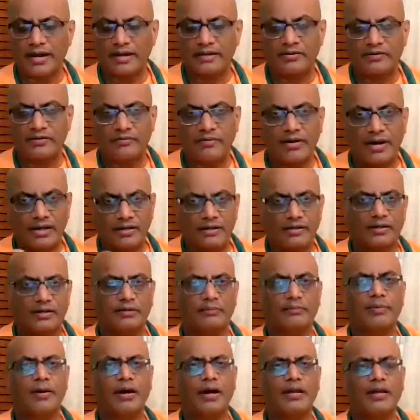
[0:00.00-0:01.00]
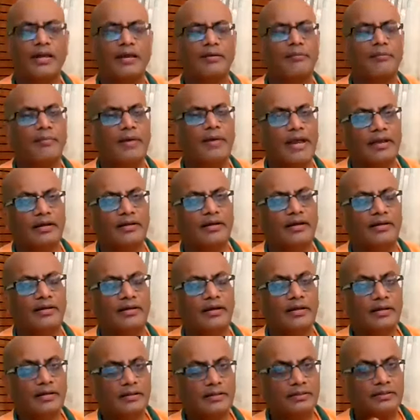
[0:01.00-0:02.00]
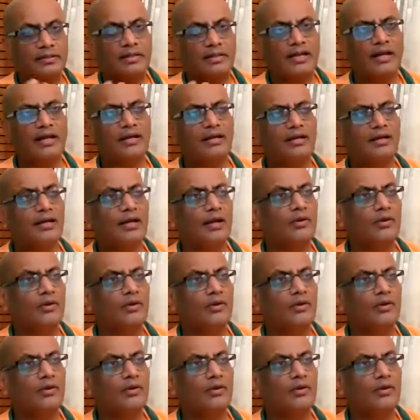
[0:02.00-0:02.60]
attracted by a magnet, then I know